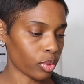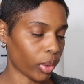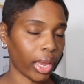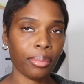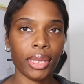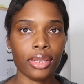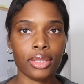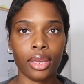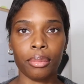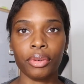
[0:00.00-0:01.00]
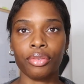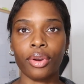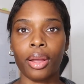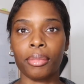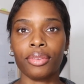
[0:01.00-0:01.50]
what I picked up
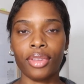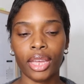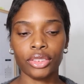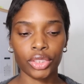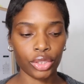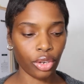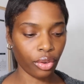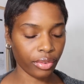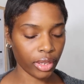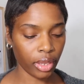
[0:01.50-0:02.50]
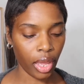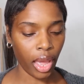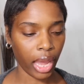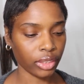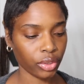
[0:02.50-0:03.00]
from Fashion Nova.
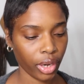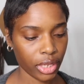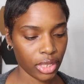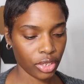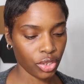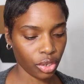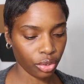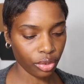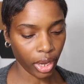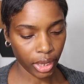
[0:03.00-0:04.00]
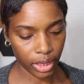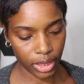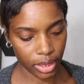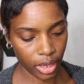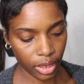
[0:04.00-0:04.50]
I tried to show you guys
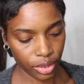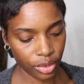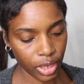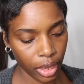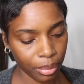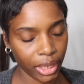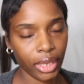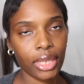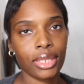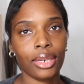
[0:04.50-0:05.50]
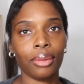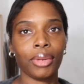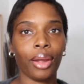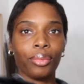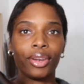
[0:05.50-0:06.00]
yesterday, but it ended up
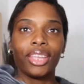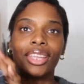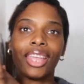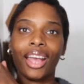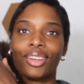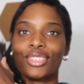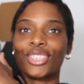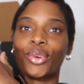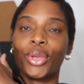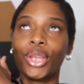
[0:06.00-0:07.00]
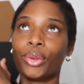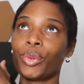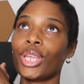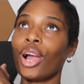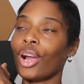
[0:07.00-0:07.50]
not working out, so here
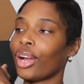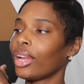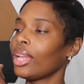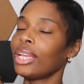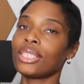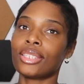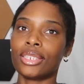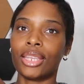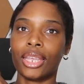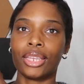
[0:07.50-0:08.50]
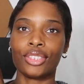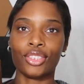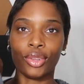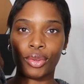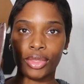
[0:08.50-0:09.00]
we are today.
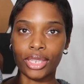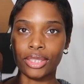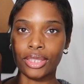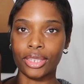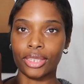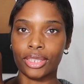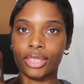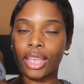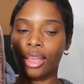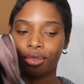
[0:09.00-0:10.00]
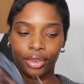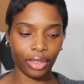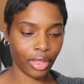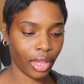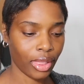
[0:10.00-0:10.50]
So this is
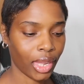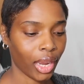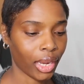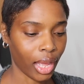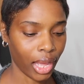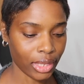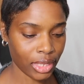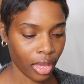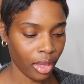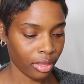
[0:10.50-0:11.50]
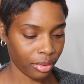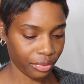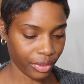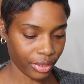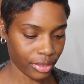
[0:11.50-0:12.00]
everything that I got. The
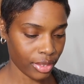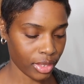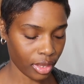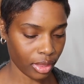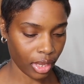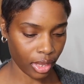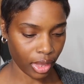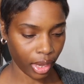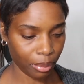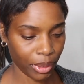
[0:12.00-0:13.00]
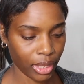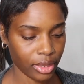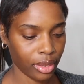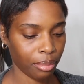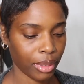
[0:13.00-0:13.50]
first thing that I
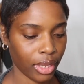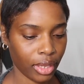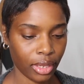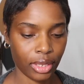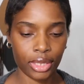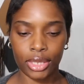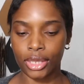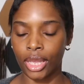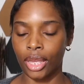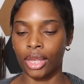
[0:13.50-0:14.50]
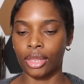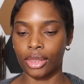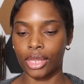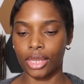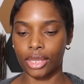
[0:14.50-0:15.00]
picked up is
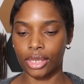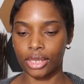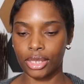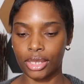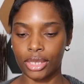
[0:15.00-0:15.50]
this